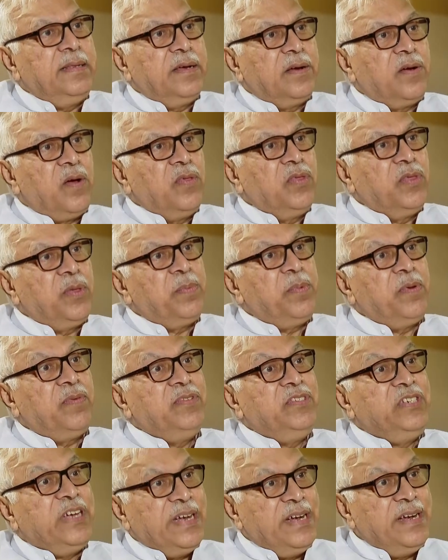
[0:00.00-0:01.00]
a concept
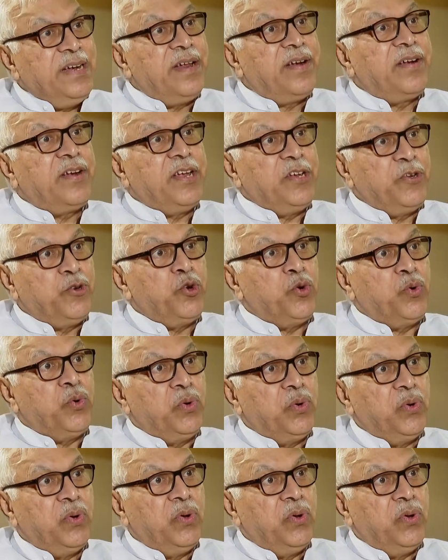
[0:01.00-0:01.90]
of gender ratio.